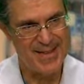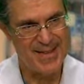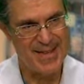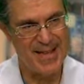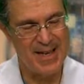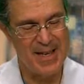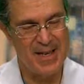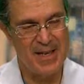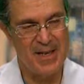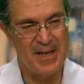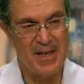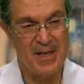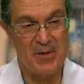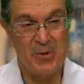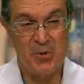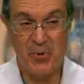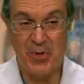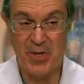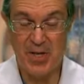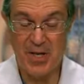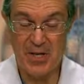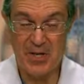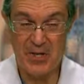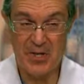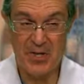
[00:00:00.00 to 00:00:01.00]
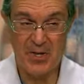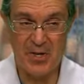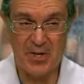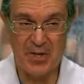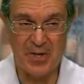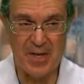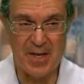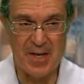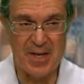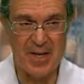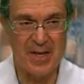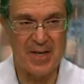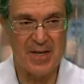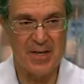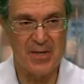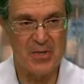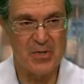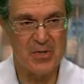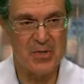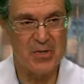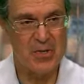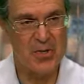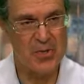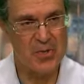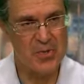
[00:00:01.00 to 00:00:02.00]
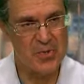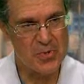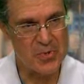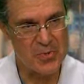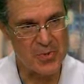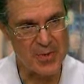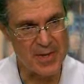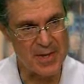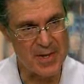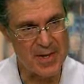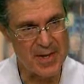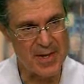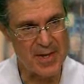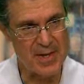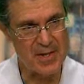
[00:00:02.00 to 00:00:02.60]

then traditionally surgery